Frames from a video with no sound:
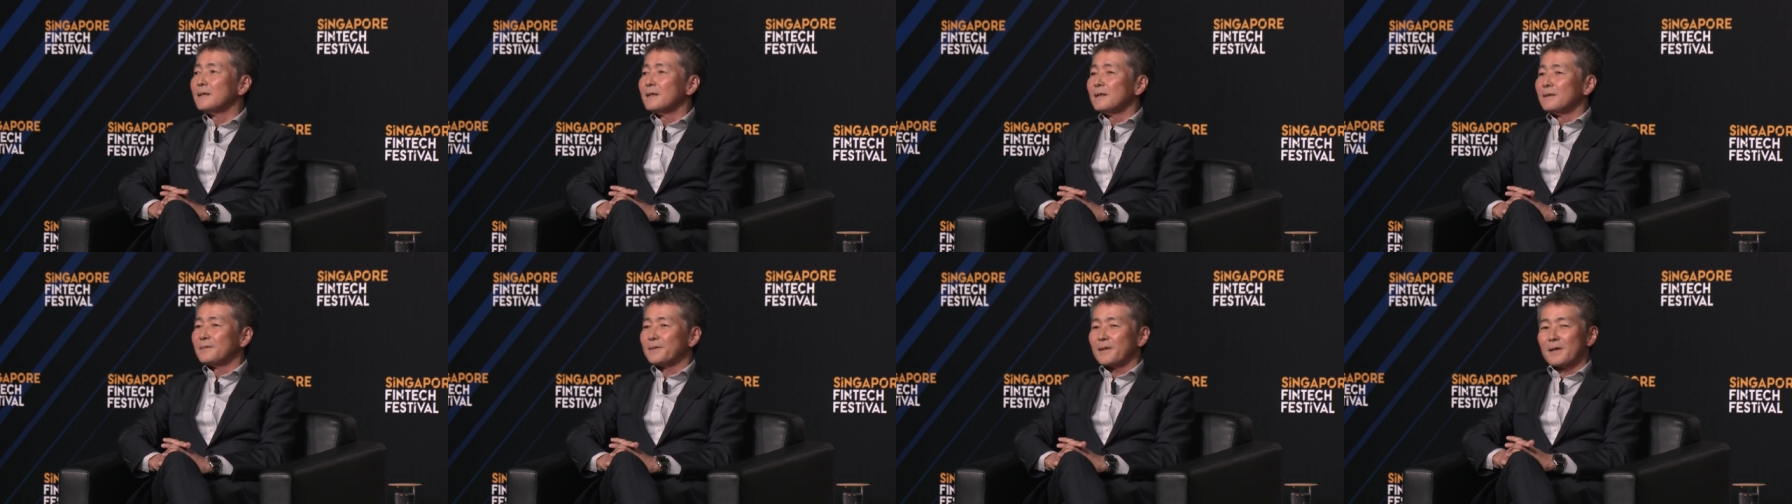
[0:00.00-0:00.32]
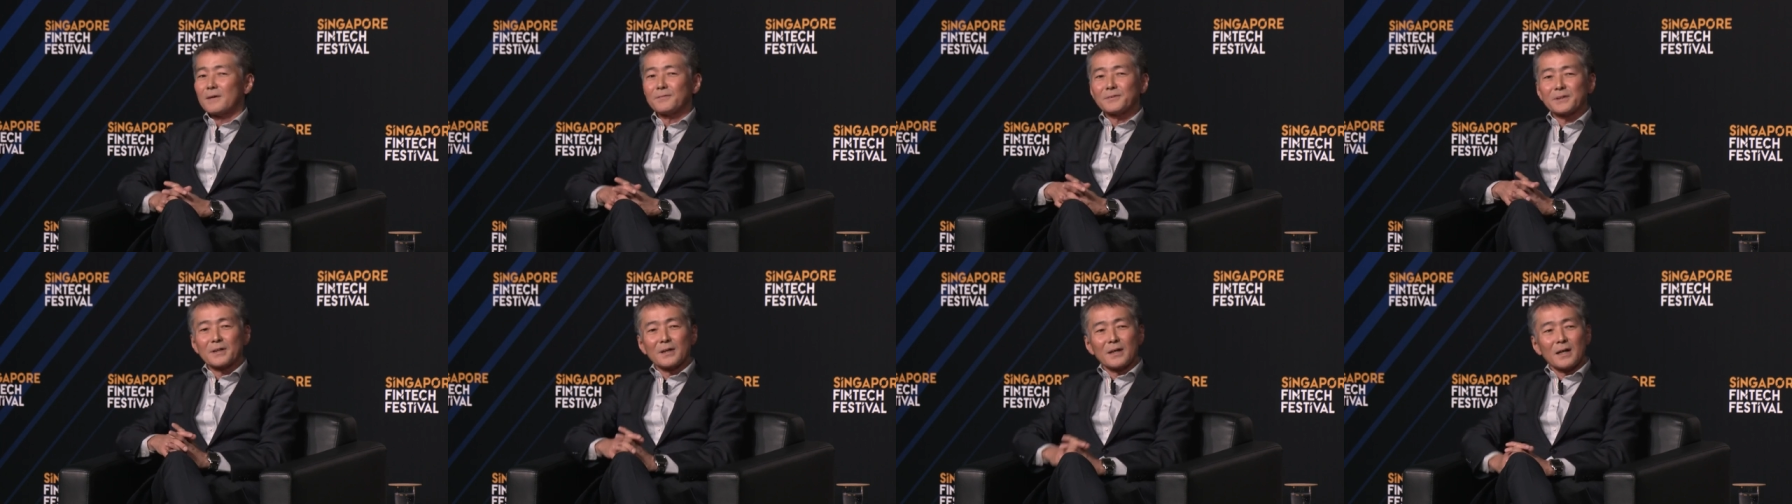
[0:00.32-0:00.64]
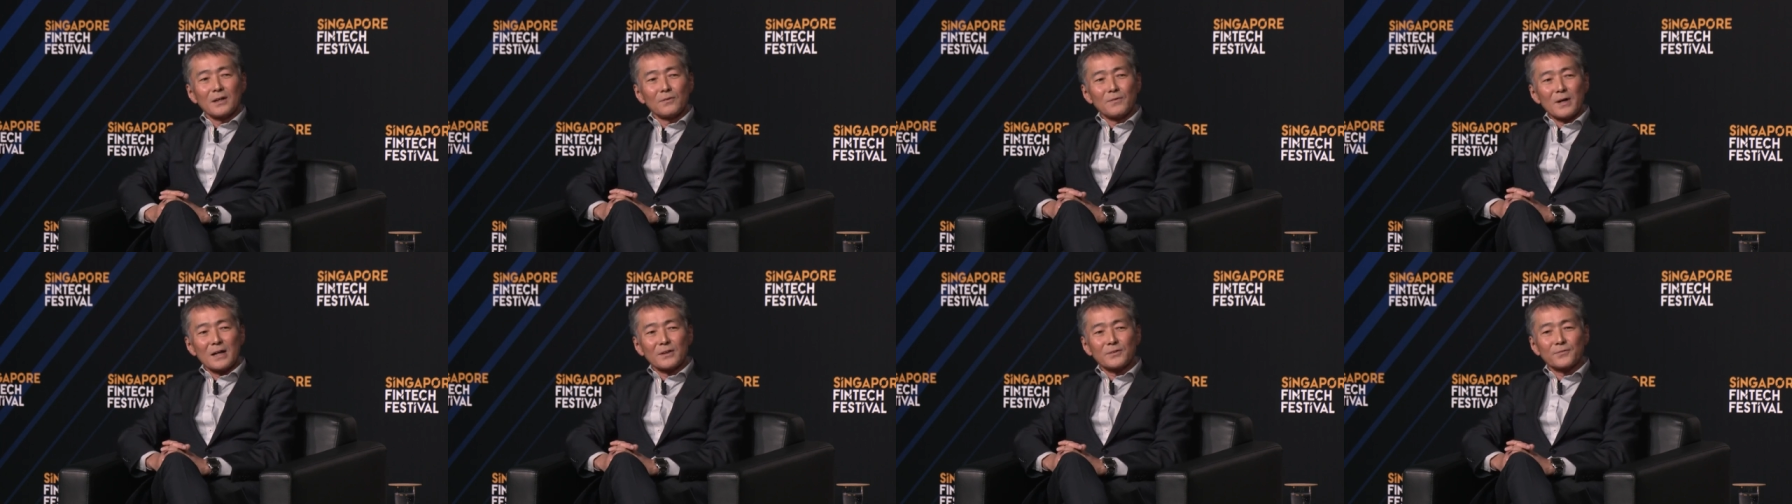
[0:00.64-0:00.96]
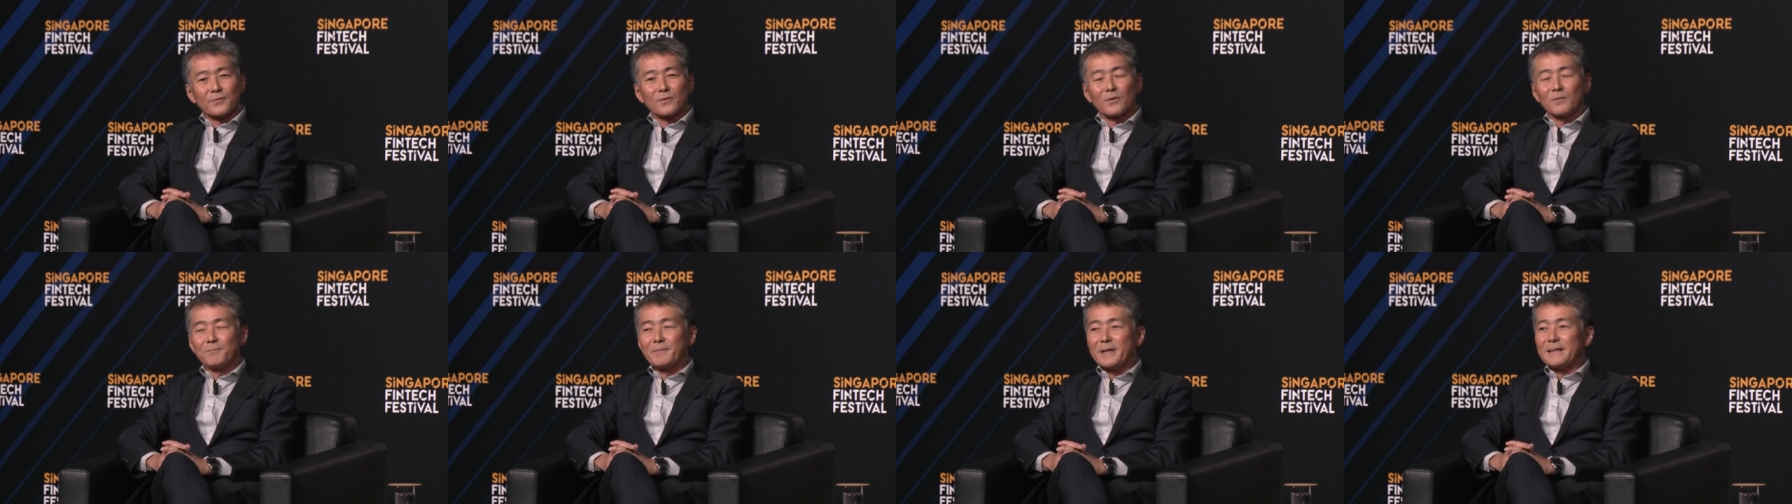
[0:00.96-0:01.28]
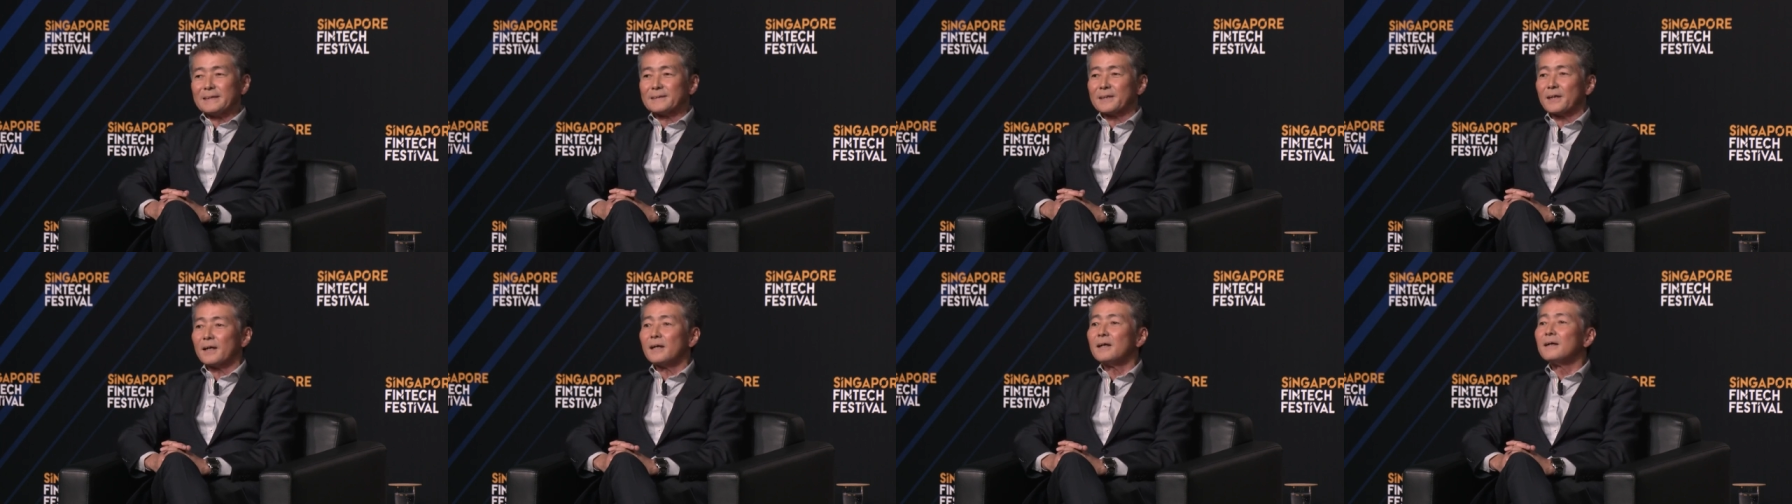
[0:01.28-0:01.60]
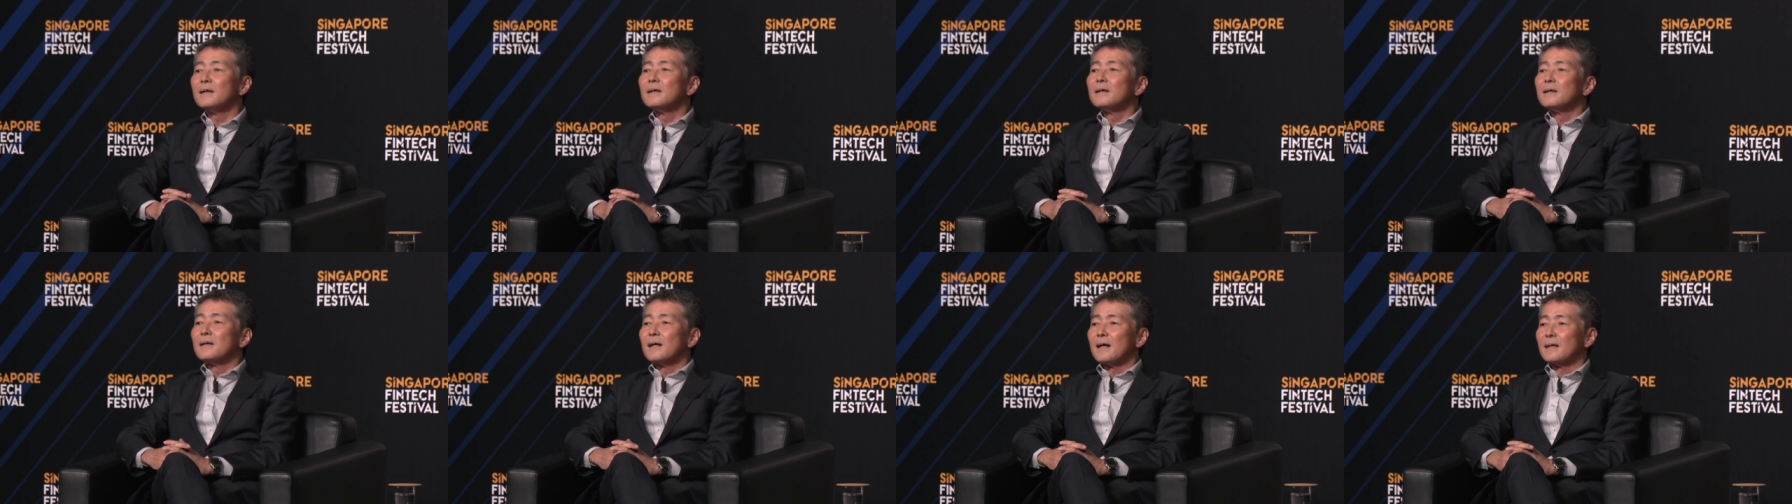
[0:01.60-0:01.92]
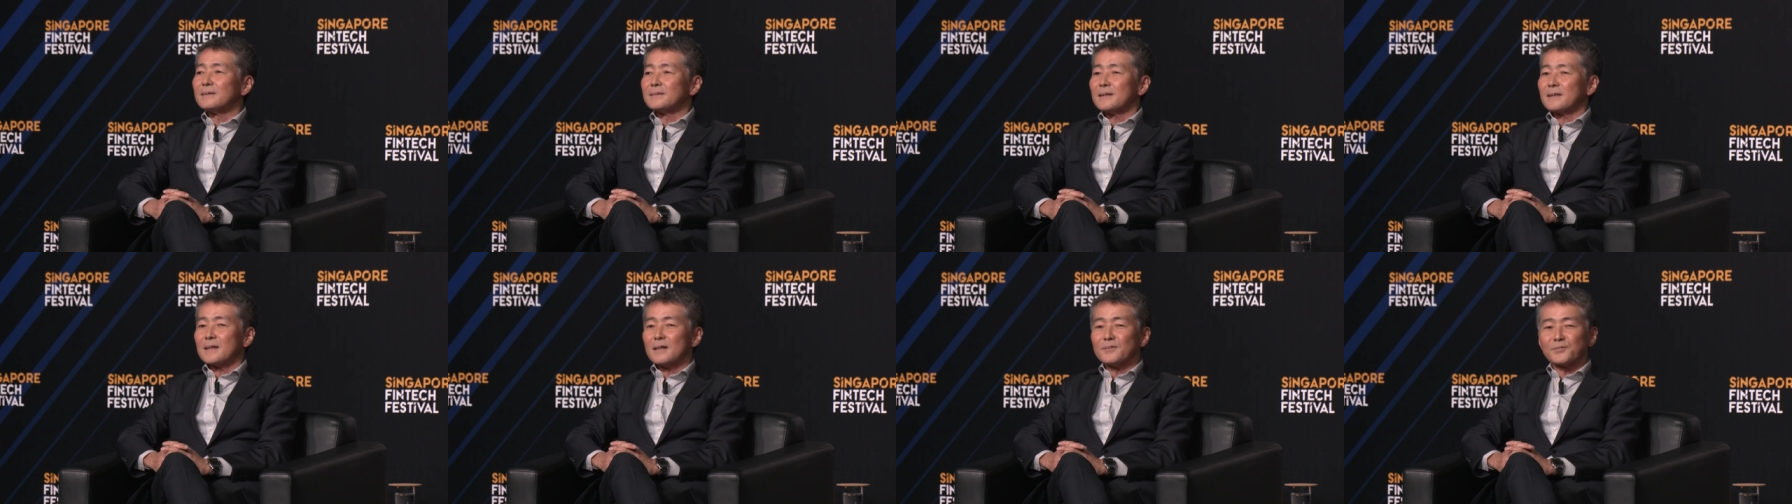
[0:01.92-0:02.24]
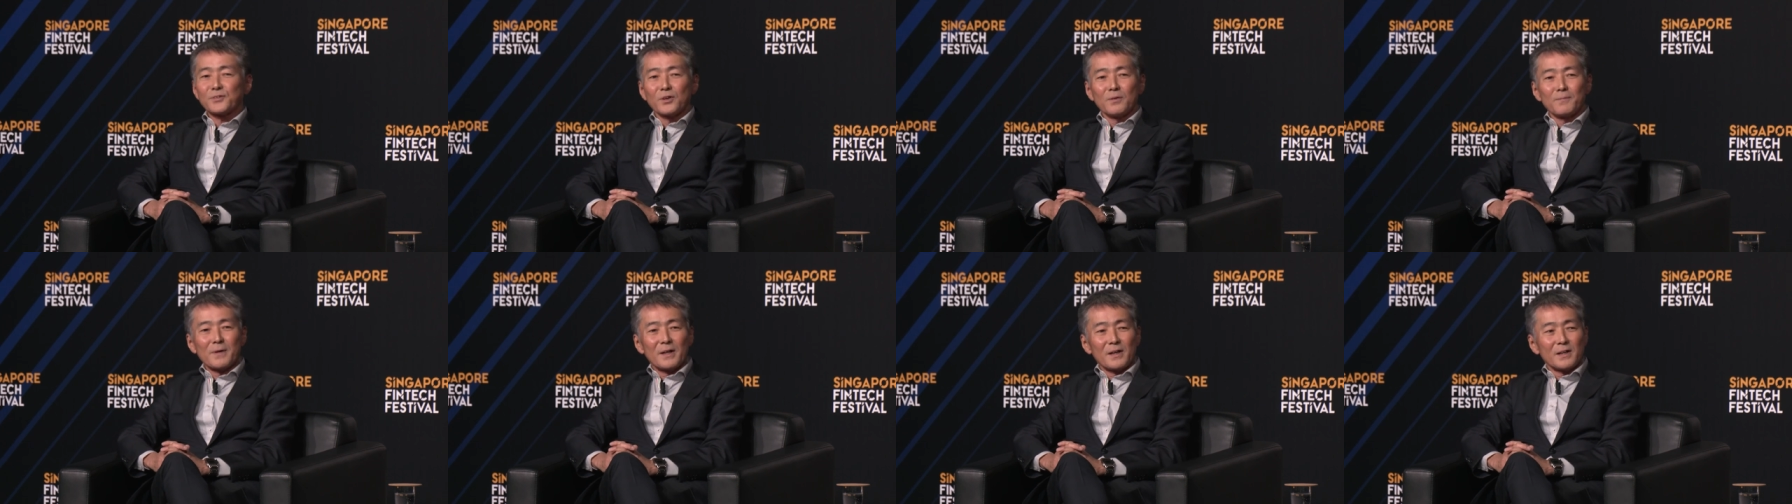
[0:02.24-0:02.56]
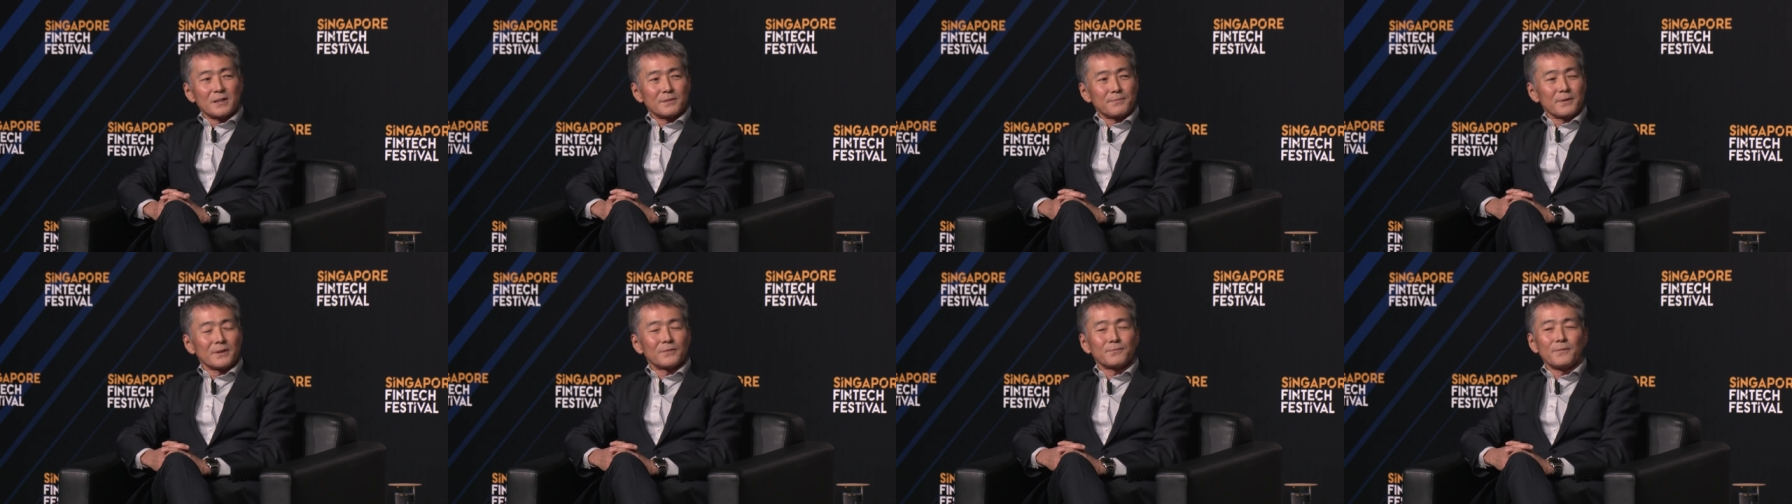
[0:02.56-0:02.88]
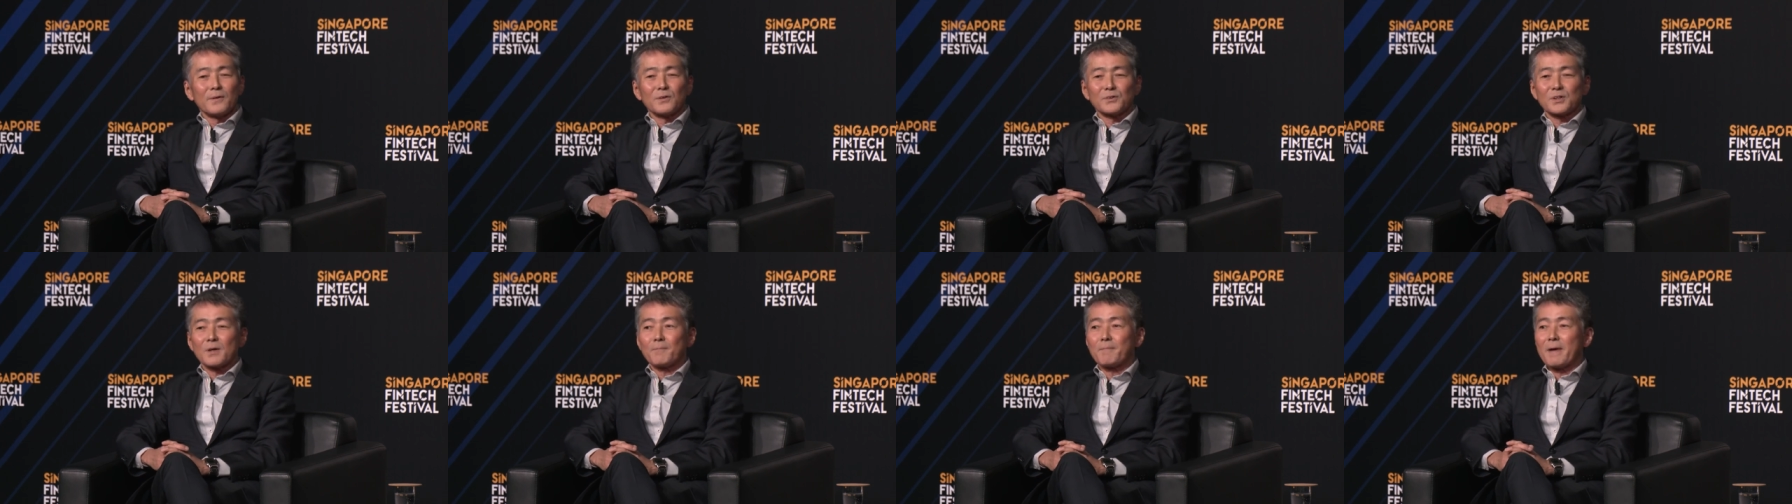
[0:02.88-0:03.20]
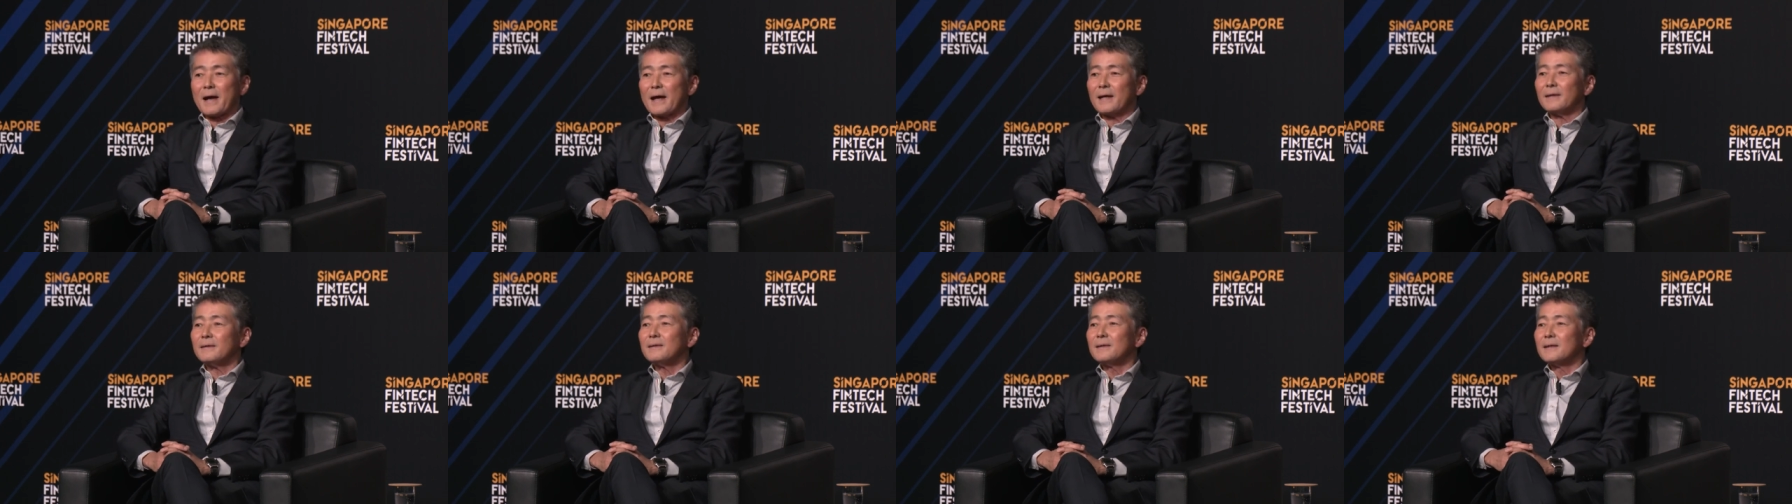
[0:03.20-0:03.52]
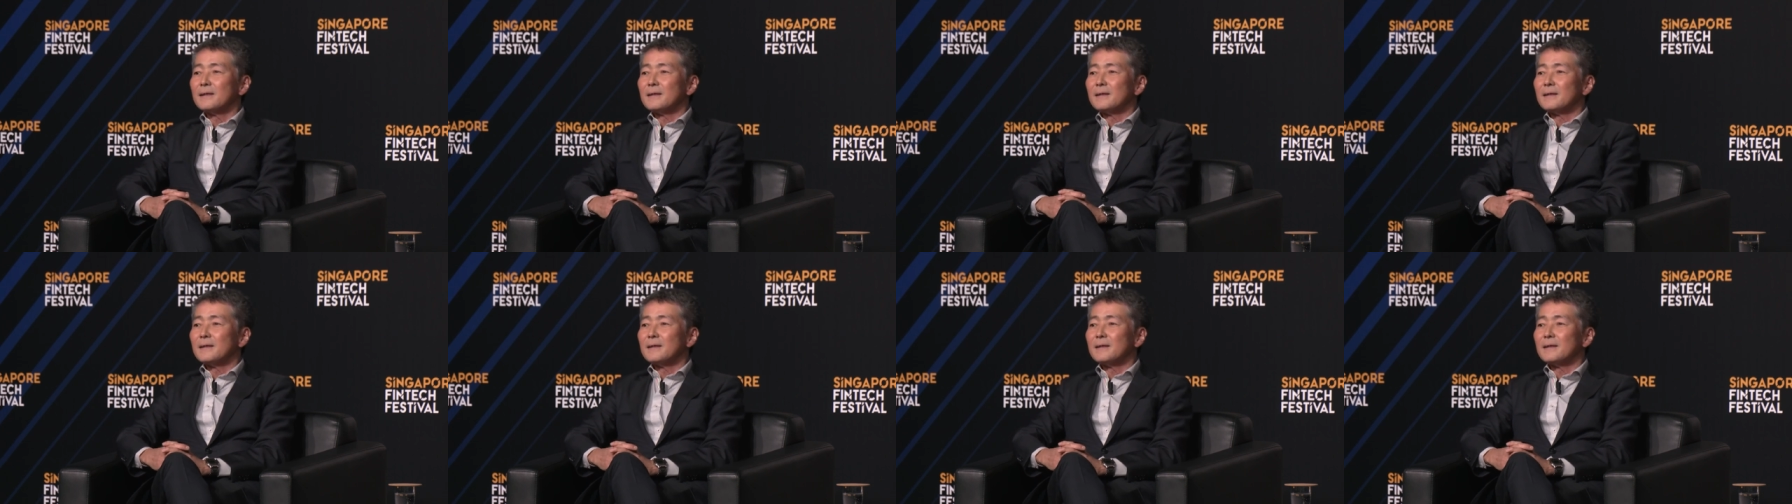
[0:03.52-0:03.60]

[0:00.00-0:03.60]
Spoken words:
Thereafter I worked for Visa as a country management for Japan,